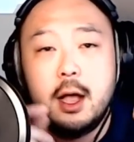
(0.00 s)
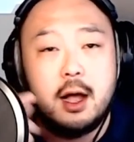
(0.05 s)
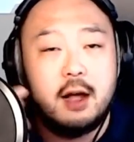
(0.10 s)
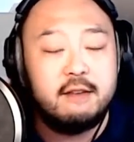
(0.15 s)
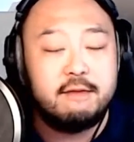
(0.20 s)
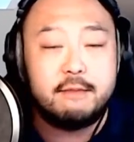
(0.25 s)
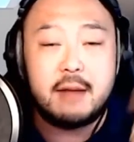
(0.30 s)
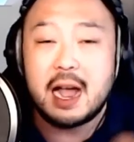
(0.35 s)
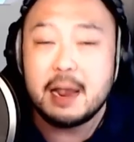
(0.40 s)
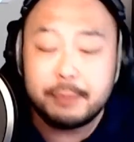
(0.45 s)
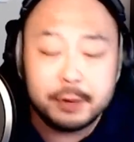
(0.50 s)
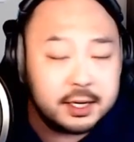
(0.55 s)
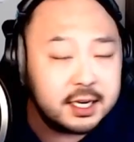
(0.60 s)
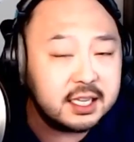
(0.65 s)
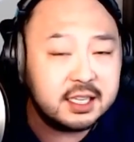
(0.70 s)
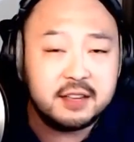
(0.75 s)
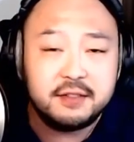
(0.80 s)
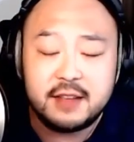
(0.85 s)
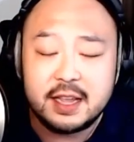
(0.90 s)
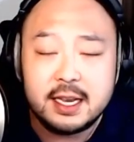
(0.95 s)
of my
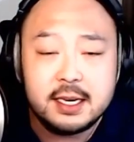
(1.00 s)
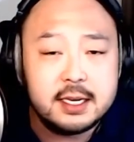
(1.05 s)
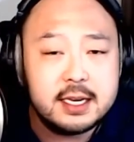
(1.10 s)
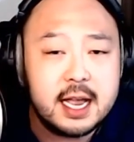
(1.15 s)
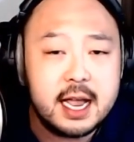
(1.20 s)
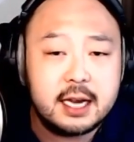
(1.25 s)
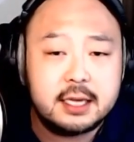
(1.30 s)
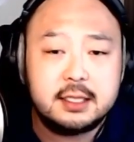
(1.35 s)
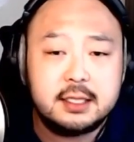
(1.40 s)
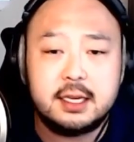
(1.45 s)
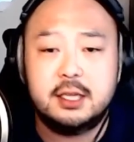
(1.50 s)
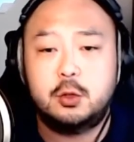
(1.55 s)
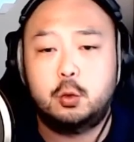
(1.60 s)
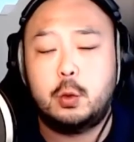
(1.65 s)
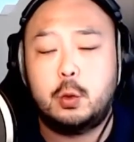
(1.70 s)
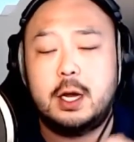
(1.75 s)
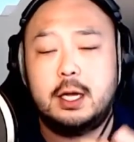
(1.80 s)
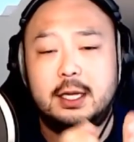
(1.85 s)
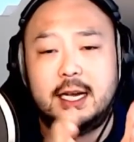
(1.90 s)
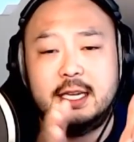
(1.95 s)
predictive index as
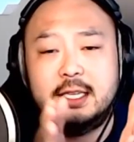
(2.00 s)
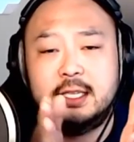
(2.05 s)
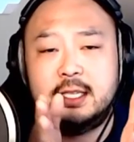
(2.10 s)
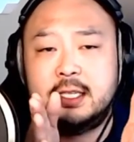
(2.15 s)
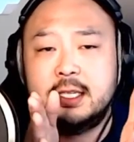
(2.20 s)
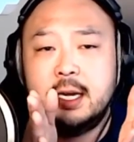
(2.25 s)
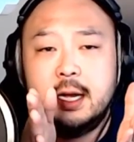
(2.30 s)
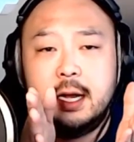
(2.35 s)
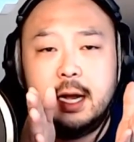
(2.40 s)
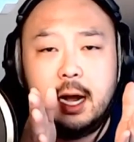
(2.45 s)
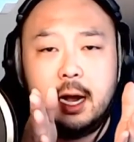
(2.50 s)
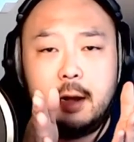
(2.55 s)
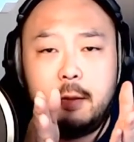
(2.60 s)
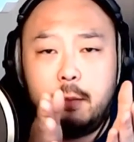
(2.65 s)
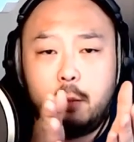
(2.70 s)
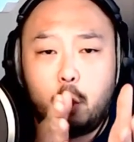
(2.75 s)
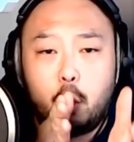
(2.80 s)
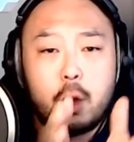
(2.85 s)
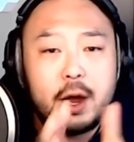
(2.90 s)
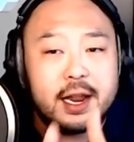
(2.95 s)
well as
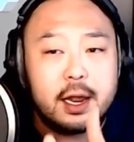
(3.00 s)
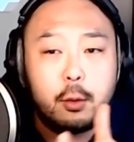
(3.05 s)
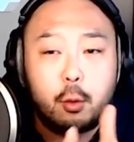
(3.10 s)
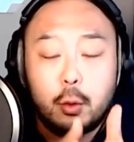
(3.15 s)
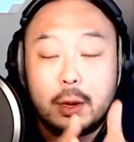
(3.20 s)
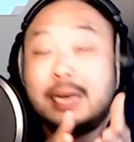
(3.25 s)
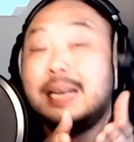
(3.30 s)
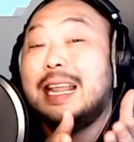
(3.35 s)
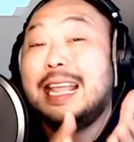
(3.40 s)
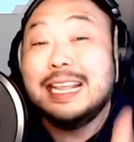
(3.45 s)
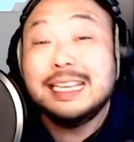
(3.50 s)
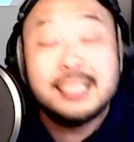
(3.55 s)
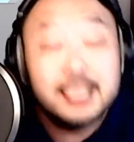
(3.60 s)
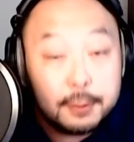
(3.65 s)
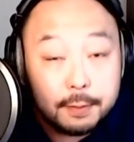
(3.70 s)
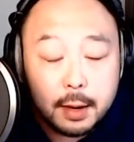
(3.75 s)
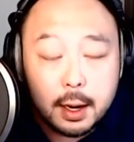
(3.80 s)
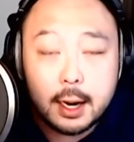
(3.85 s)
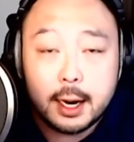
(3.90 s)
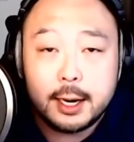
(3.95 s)
what went into
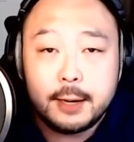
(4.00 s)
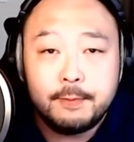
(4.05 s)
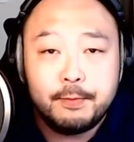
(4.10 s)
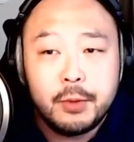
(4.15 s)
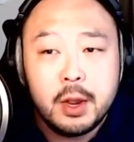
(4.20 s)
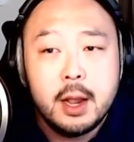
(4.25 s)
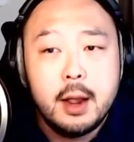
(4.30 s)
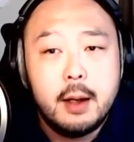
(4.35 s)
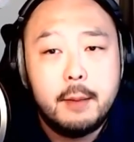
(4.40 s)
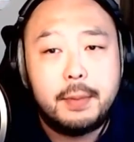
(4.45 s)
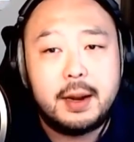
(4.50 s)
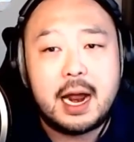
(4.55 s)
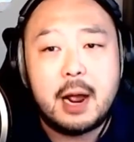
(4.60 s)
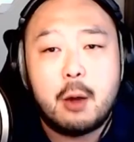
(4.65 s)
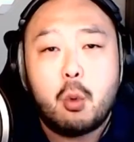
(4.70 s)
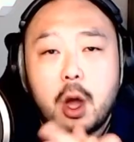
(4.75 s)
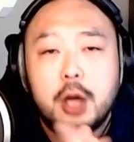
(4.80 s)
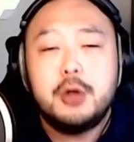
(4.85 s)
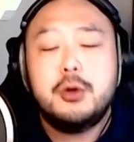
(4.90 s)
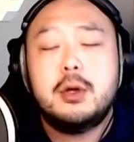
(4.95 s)
mine, but I
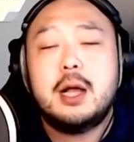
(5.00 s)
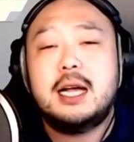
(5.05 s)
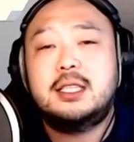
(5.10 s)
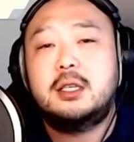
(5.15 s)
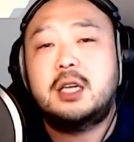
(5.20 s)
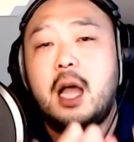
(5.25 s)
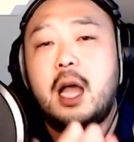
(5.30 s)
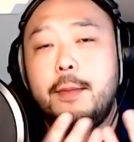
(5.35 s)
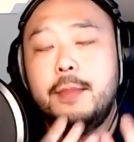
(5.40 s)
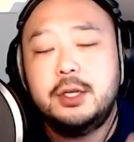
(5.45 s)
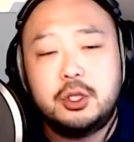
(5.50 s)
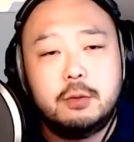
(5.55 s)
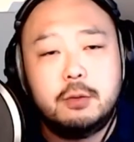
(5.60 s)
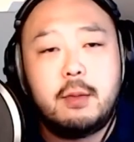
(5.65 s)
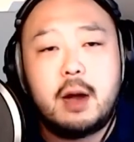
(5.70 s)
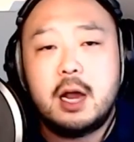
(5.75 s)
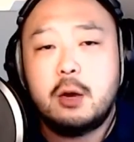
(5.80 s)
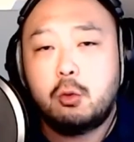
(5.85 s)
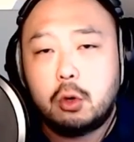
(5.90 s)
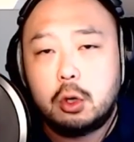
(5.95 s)
want you guys to come into
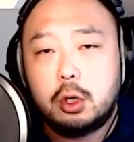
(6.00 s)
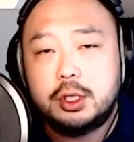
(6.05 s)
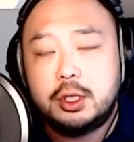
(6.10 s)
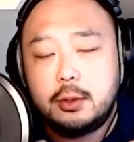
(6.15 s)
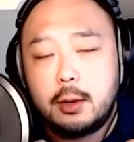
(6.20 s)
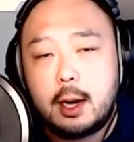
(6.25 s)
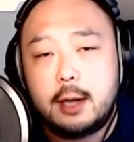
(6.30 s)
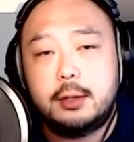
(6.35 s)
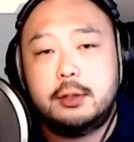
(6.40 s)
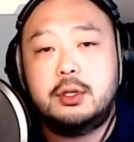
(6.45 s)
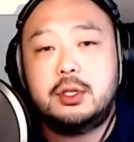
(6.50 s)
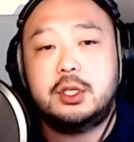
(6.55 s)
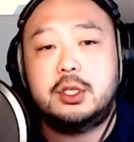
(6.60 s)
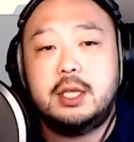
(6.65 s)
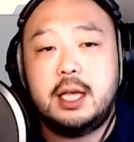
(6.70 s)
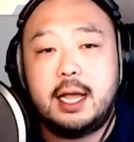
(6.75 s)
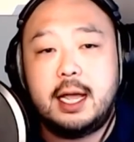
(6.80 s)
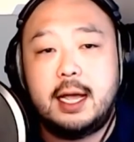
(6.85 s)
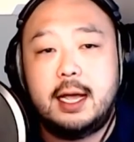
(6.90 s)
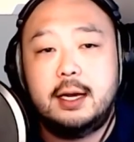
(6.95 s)
my world so you
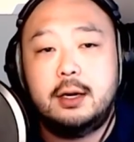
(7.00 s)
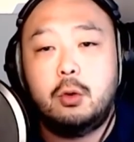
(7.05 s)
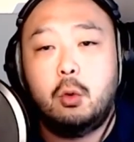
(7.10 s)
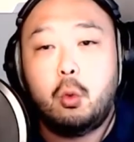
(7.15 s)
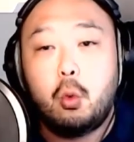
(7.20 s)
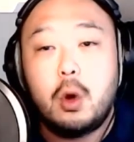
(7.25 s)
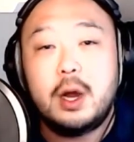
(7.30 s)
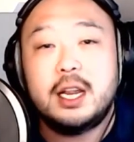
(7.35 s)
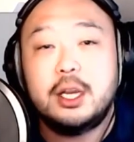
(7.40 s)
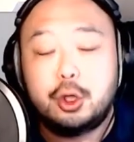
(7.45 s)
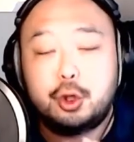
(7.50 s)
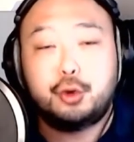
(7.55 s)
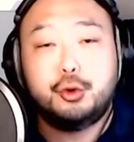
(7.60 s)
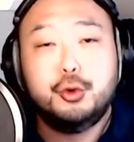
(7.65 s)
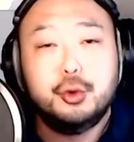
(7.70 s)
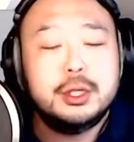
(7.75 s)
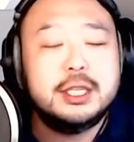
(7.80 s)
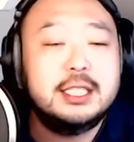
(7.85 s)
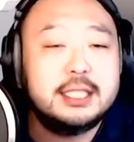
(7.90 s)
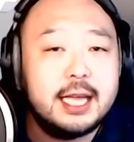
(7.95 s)
understand what it
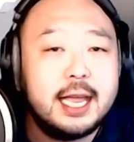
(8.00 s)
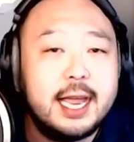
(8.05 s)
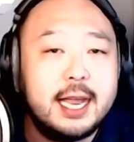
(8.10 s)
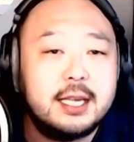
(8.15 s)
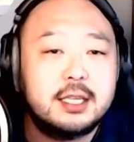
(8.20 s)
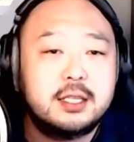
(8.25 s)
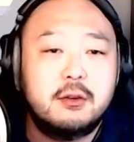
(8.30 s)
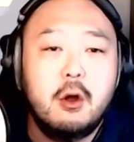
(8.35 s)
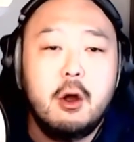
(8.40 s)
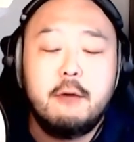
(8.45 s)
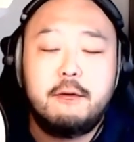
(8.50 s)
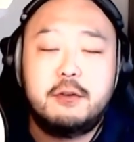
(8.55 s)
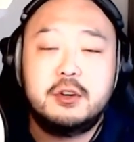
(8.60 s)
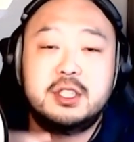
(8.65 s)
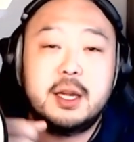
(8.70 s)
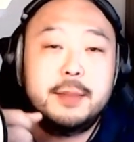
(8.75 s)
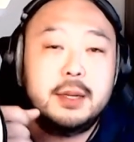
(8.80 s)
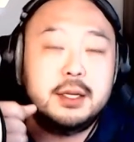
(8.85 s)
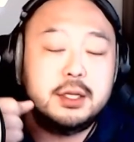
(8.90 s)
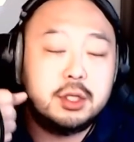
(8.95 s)
truly takes for
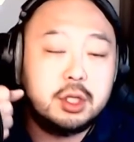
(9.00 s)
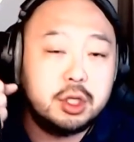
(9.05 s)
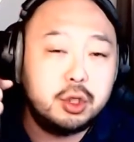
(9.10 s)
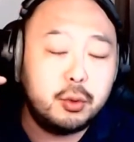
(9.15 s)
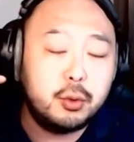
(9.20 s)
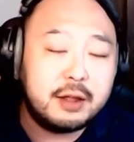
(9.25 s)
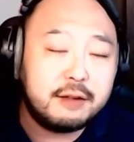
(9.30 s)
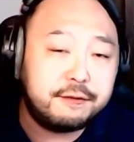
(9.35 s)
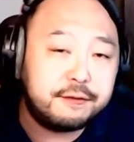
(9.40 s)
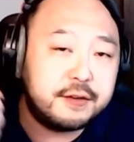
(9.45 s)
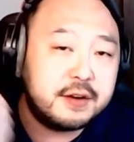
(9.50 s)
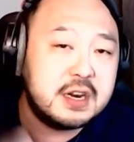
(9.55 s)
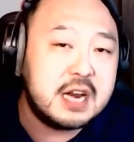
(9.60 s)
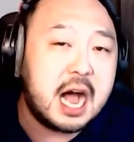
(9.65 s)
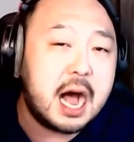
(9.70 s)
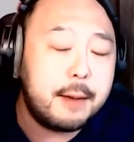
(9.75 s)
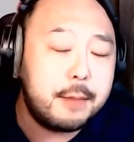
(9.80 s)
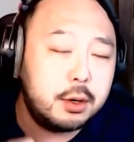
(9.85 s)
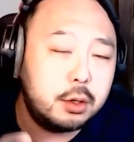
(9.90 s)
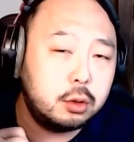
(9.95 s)
someone to do a
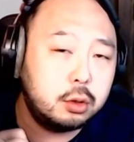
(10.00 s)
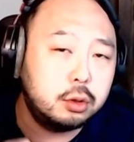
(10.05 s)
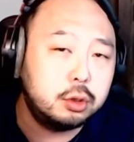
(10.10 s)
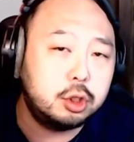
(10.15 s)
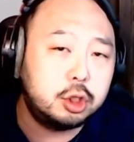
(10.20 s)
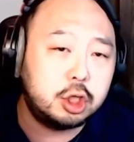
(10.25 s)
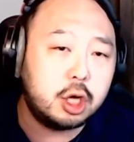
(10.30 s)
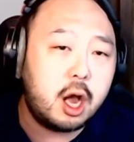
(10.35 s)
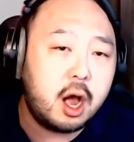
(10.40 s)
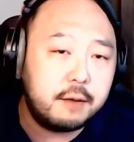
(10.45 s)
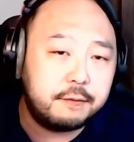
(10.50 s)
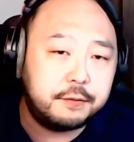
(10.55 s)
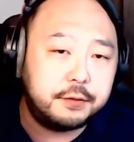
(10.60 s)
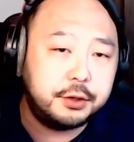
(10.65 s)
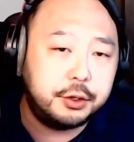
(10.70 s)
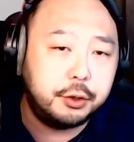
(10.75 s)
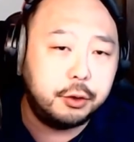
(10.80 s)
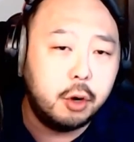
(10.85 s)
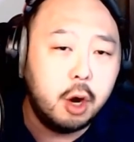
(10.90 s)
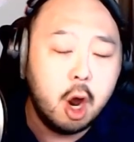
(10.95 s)
phenomenal job for
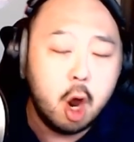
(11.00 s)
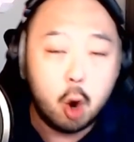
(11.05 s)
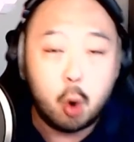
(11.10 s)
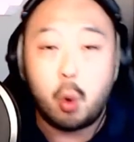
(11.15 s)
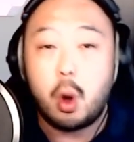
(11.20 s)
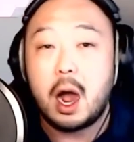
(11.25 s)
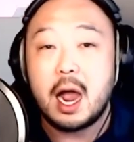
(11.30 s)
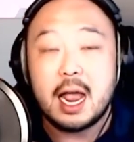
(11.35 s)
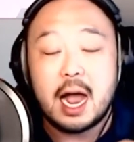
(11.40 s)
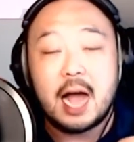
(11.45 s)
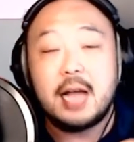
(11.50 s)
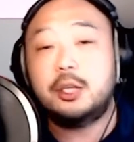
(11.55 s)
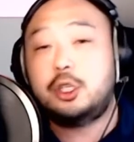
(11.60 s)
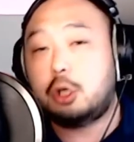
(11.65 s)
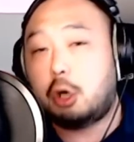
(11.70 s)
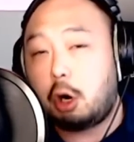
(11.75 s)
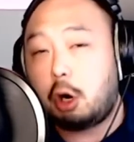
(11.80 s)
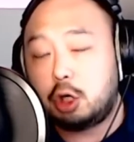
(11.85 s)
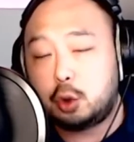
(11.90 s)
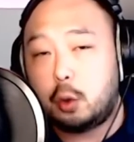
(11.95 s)
you, why I
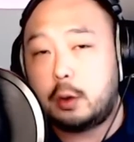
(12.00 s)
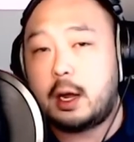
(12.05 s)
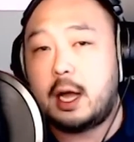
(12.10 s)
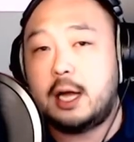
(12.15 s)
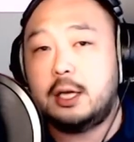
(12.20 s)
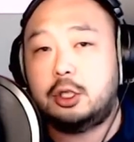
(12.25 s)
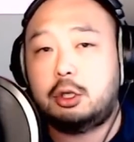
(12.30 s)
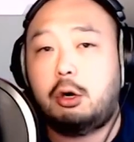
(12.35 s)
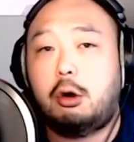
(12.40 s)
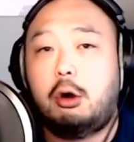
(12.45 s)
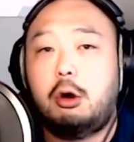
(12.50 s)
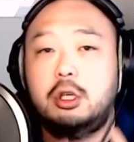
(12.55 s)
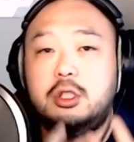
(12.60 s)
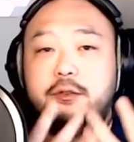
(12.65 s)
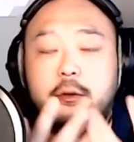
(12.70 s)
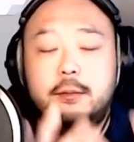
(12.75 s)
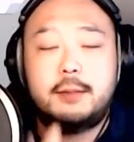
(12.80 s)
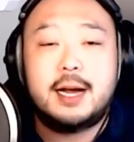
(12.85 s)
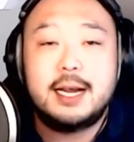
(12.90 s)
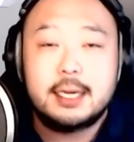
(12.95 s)
charge what I charge
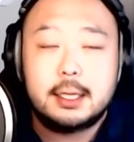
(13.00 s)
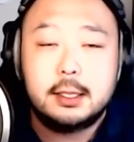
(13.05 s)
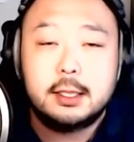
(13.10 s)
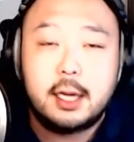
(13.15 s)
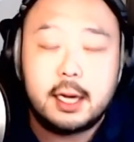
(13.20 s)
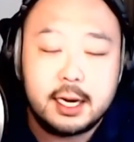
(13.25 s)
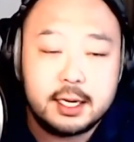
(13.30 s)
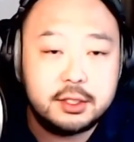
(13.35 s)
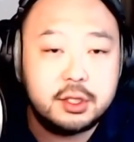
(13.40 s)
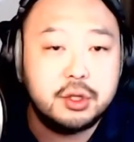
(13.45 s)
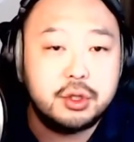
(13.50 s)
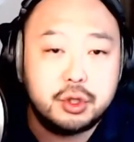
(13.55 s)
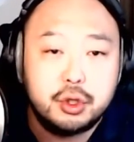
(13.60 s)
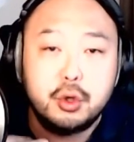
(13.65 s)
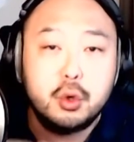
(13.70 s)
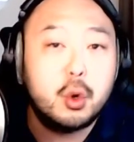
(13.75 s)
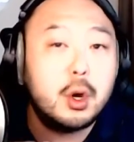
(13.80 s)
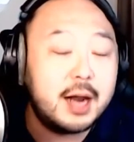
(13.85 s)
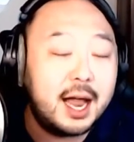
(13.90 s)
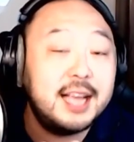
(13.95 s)
for my clients to do
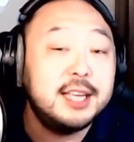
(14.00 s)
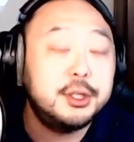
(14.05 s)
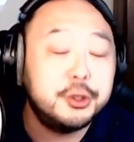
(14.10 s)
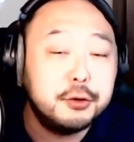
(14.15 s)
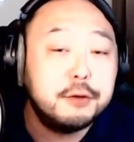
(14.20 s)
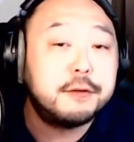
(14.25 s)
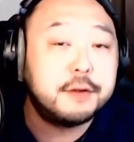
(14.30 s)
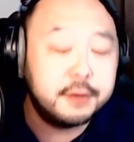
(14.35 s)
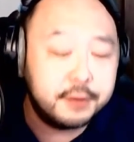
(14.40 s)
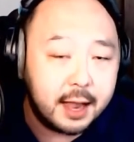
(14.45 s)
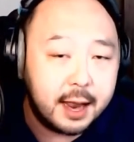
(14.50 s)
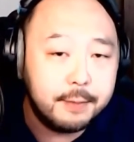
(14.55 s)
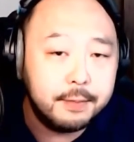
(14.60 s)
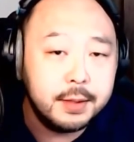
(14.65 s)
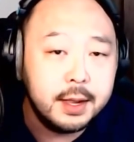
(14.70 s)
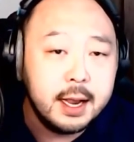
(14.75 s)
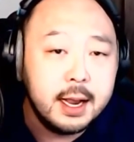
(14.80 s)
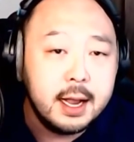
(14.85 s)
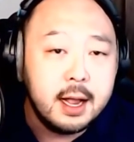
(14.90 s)
what I do for them.